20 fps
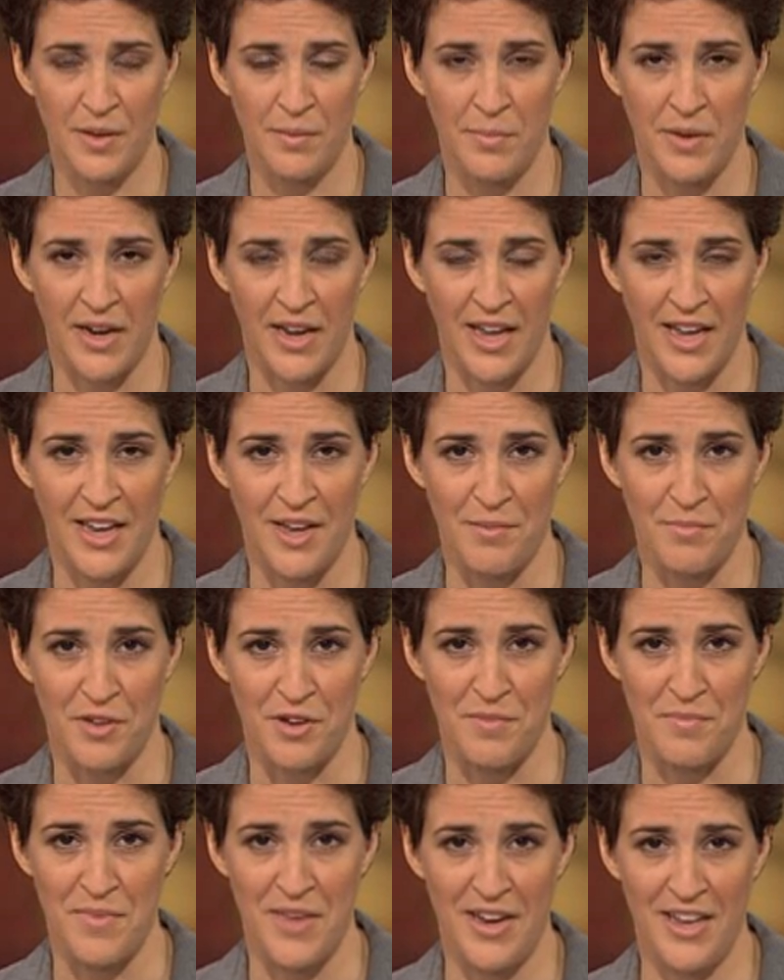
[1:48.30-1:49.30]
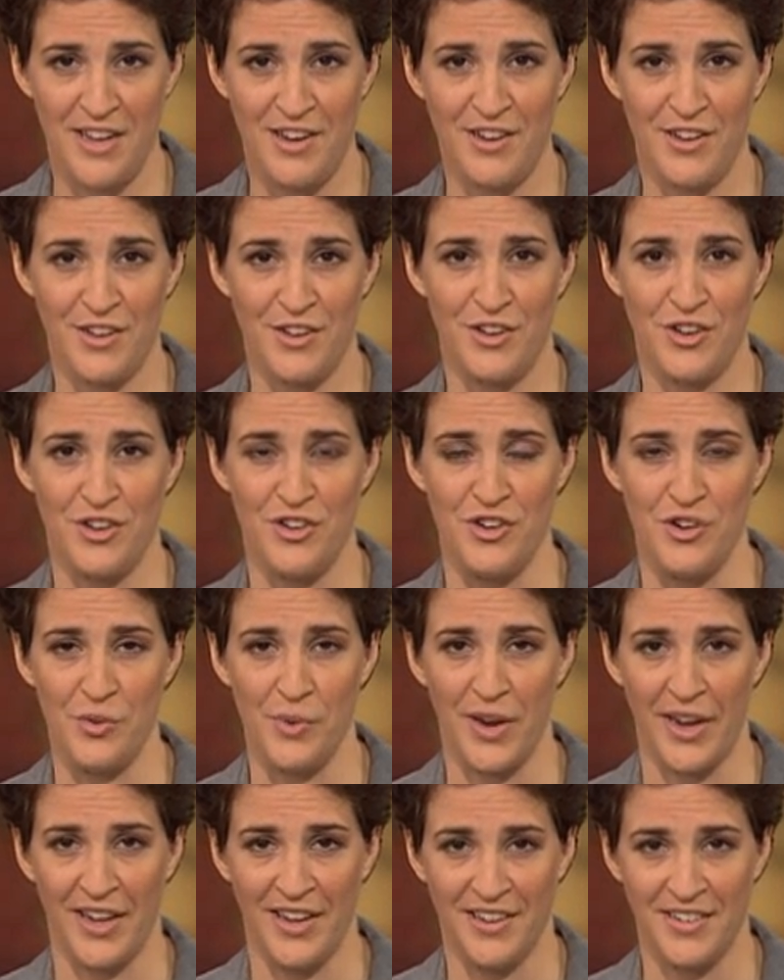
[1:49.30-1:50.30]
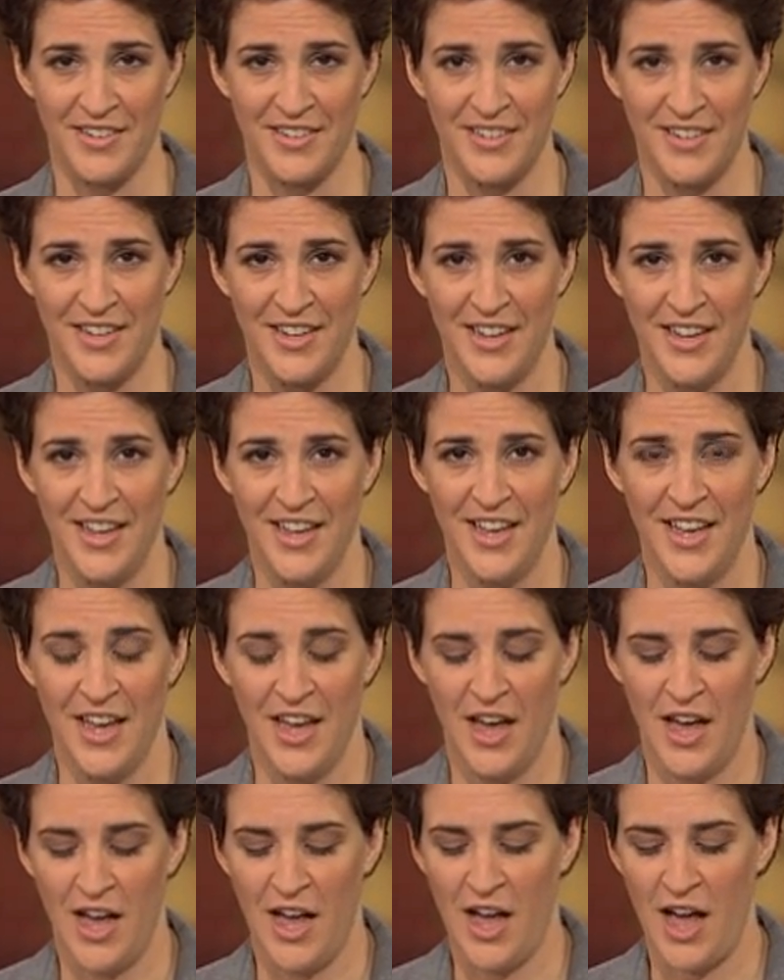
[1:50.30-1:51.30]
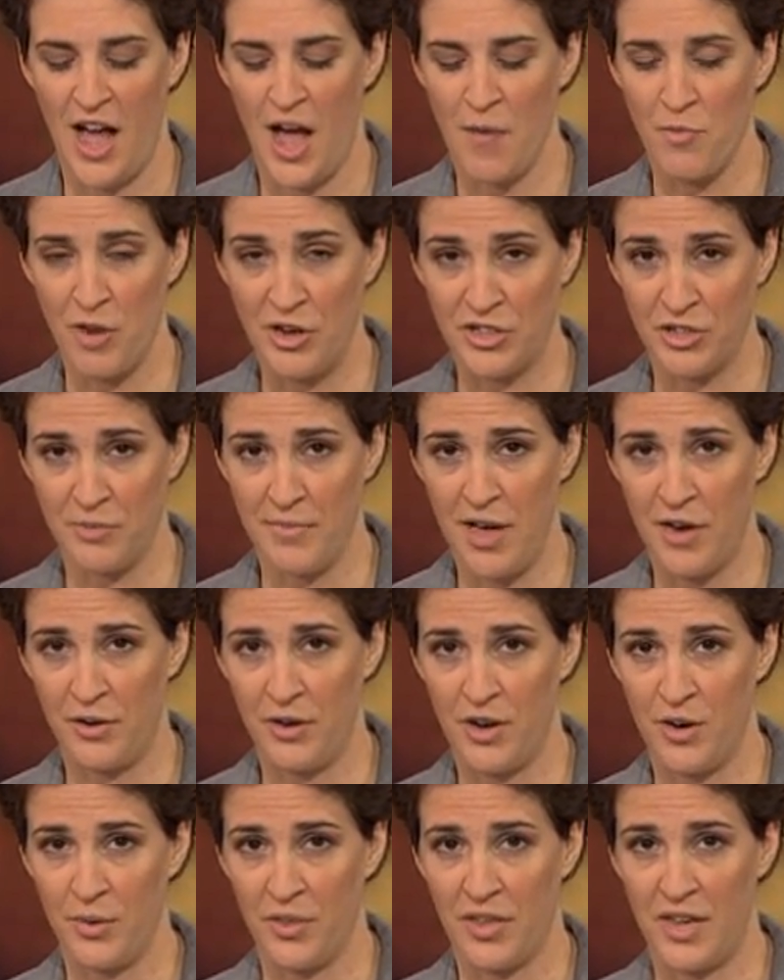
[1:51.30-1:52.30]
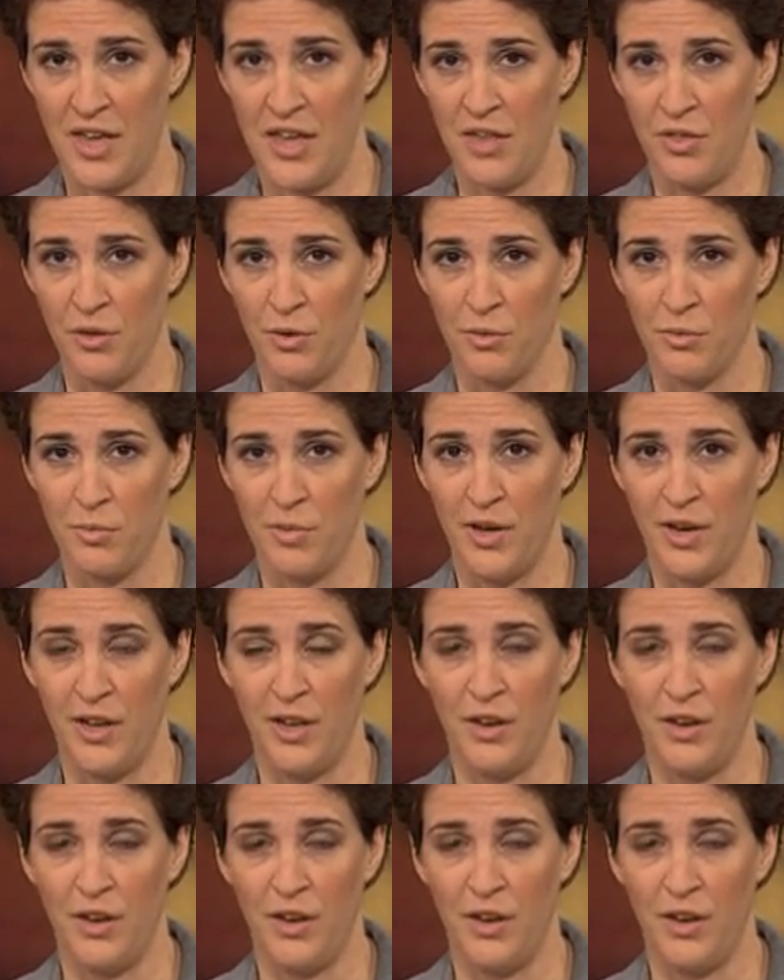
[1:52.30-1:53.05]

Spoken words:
But I am committed to doing it. I'm Rachel Maddow here with Keith Olbermann